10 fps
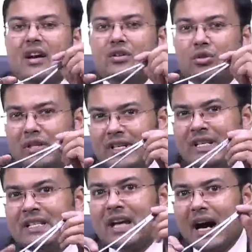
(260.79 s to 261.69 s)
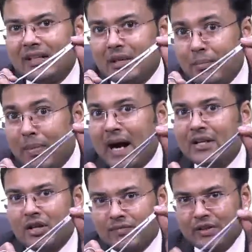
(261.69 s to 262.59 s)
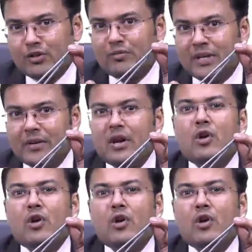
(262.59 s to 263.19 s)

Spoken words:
So these are the parts of instrument.